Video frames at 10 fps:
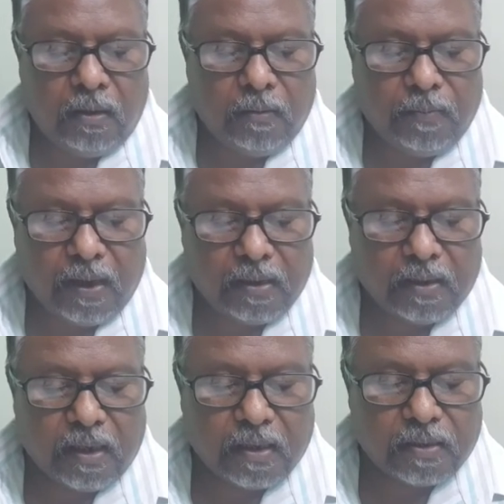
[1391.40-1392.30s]

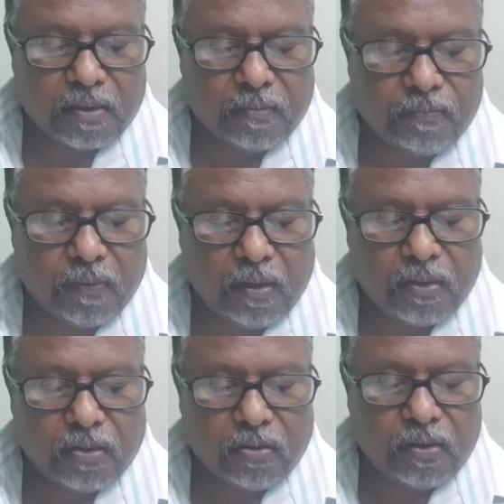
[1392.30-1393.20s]
pancreas.
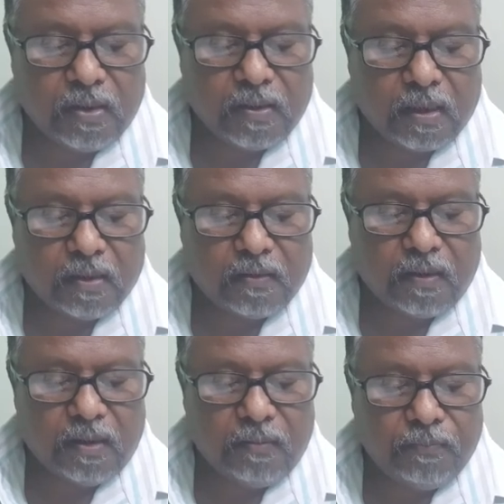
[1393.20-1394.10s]
So these are the
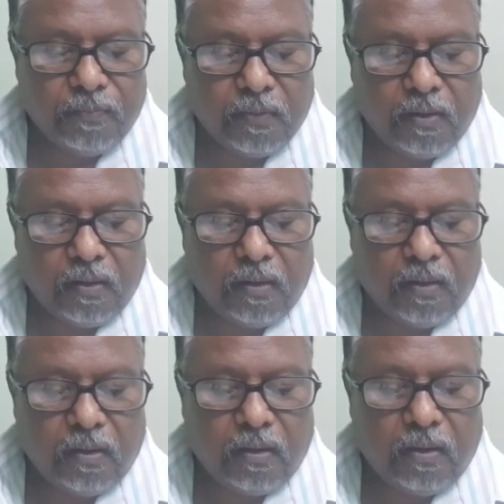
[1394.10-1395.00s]
three
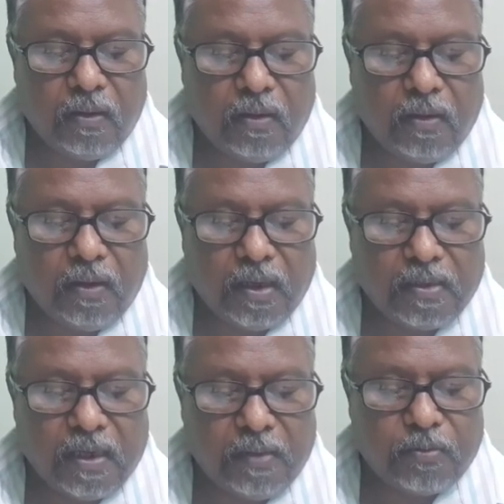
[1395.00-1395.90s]

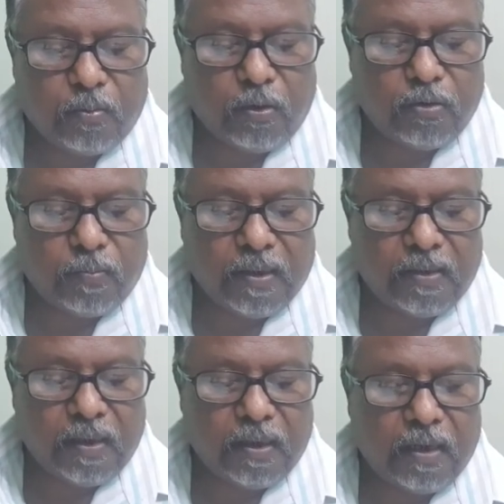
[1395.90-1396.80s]
enzymes produced by
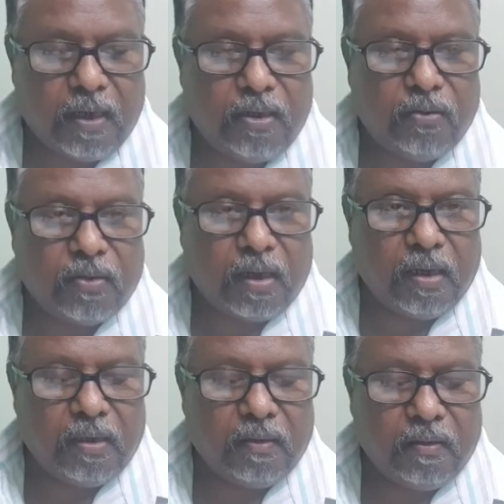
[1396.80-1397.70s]
the
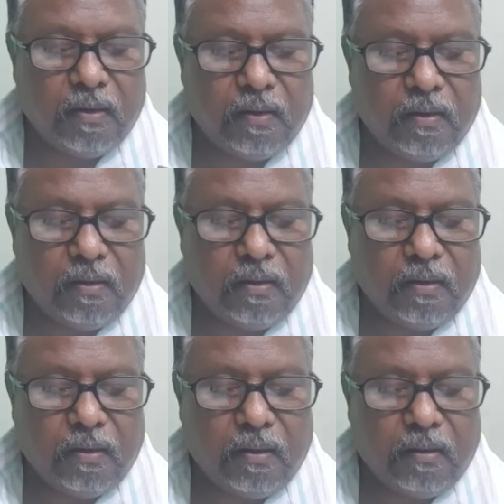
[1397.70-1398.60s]
endocrine
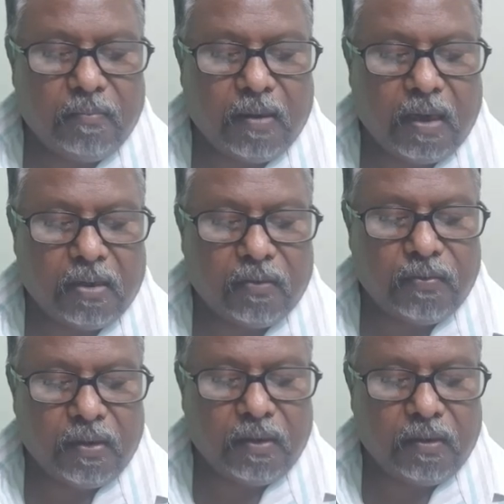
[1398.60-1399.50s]
part of
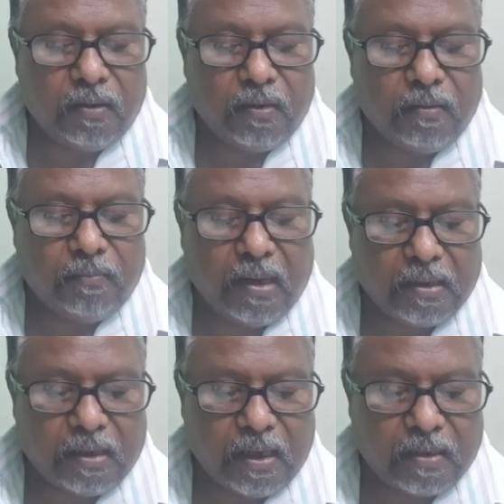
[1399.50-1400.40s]
the
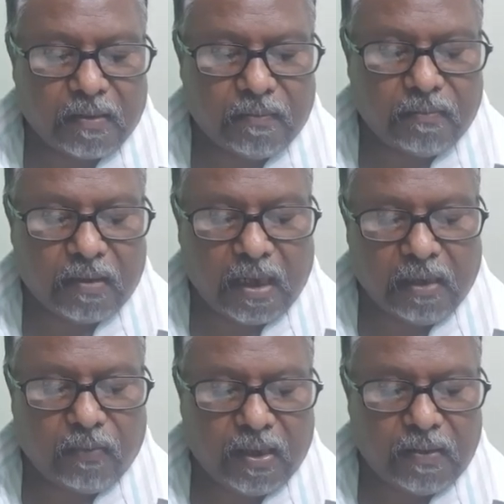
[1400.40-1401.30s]
pancreas.
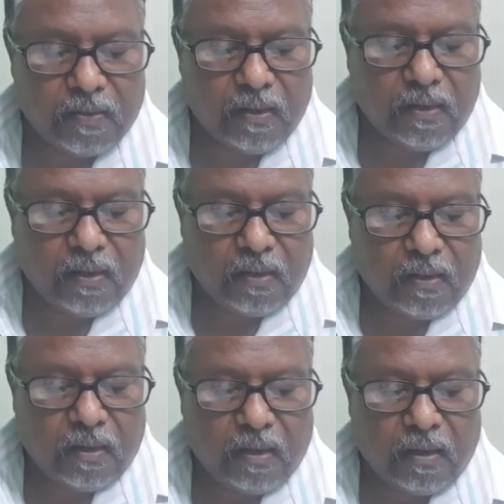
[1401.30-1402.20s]
Likewise,
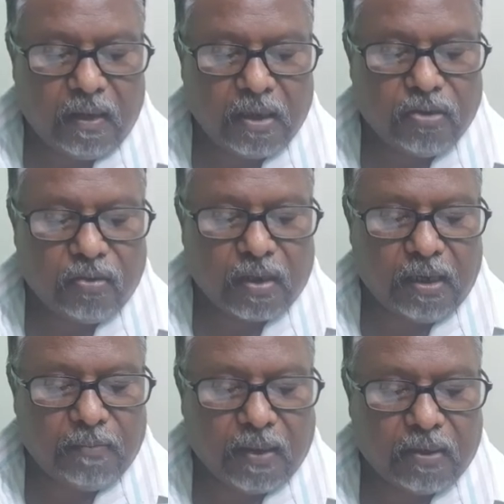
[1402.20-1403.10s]

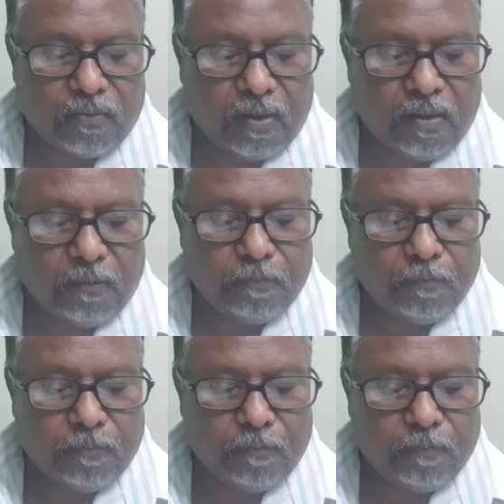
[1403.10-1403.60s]
exocrine part of the